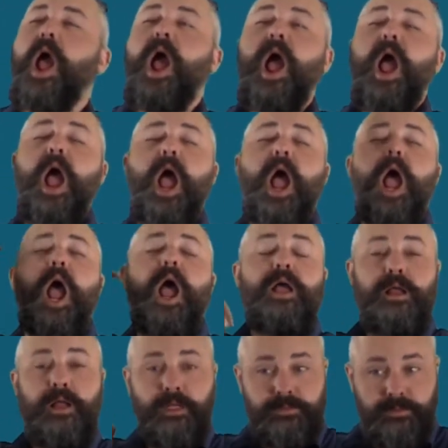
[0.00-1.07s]
Or a
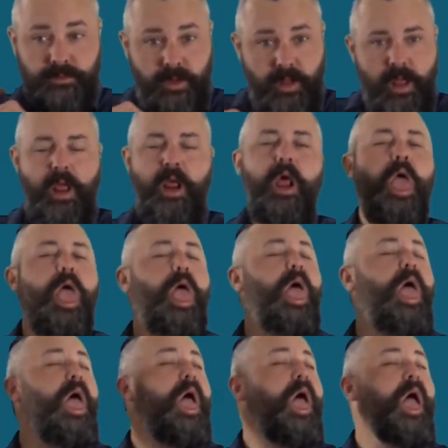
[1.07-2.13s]
previous infectious
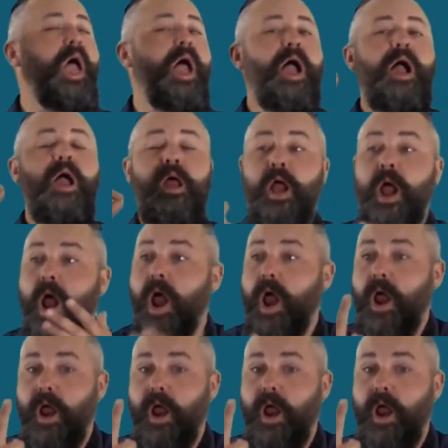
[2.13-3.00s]
disease may reoccur.